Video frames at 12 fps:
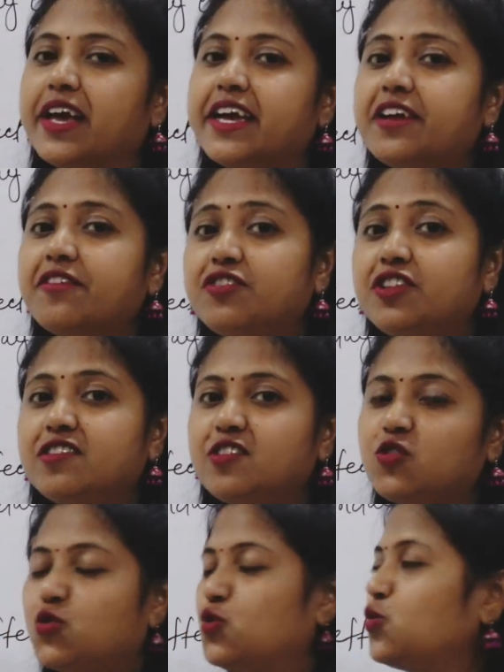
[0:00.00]
if this
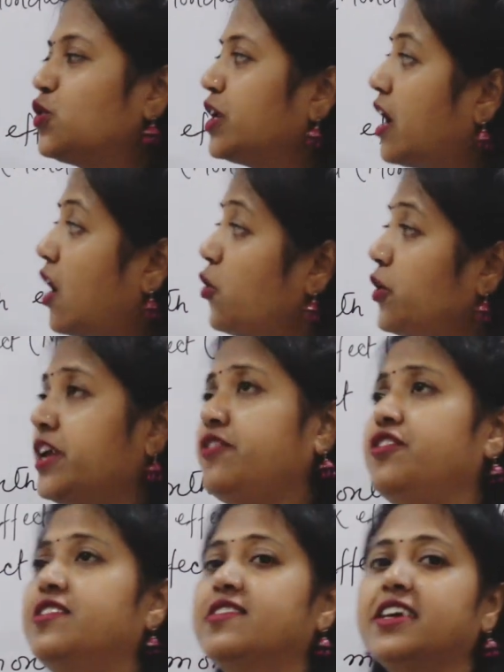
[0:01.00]
is true, then how can
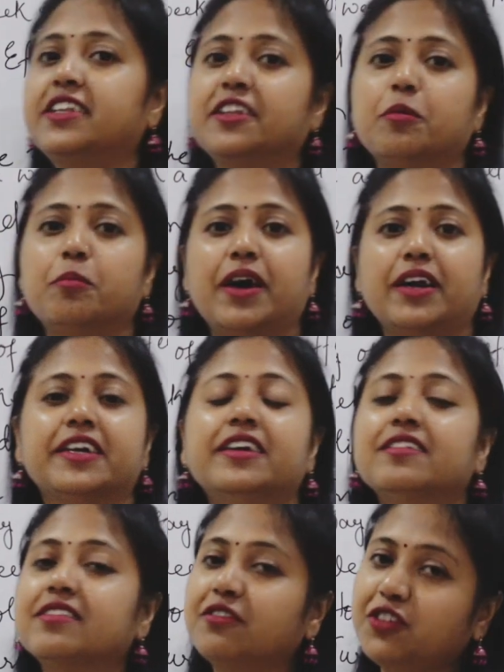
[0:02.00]
we say that the market
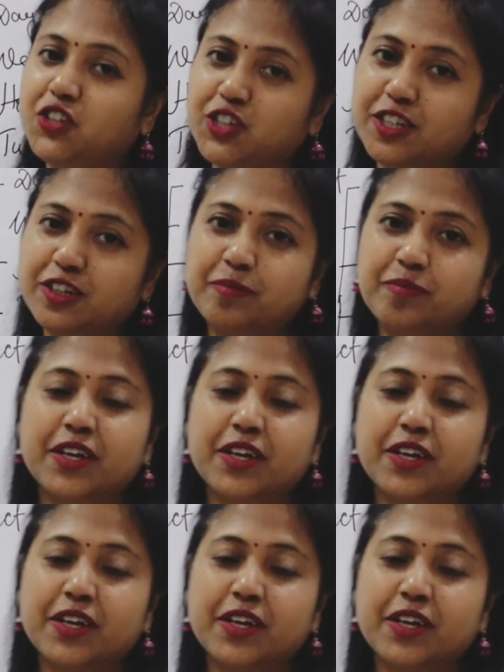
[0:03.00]
is efficient